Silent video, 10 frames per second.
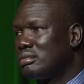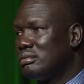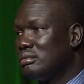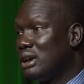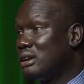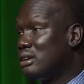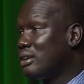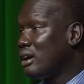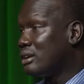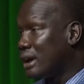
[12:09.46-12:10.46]
But it is
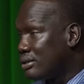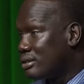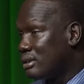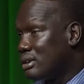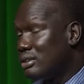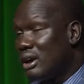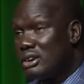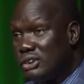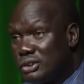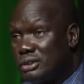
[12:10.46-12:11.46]
our test, it is our
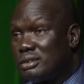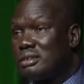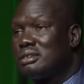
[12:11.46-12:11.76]
duties